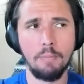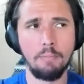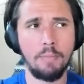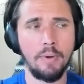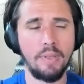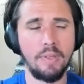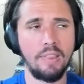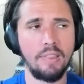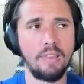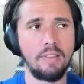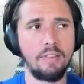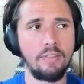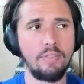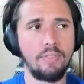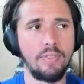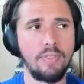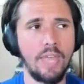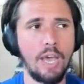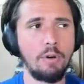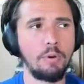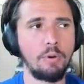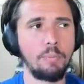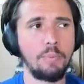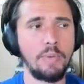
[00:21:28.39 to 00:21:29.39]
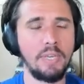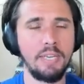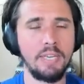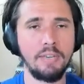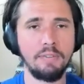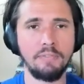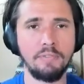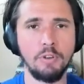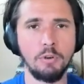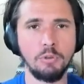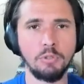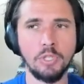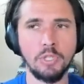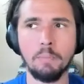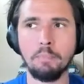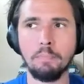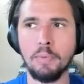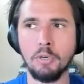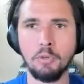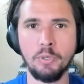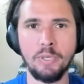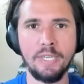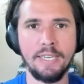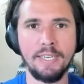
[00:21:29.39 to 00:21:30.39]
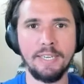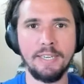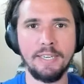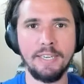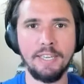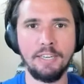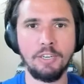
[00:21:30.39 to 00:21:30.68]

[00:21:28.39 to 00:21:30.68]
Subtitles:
but that would be if there was a building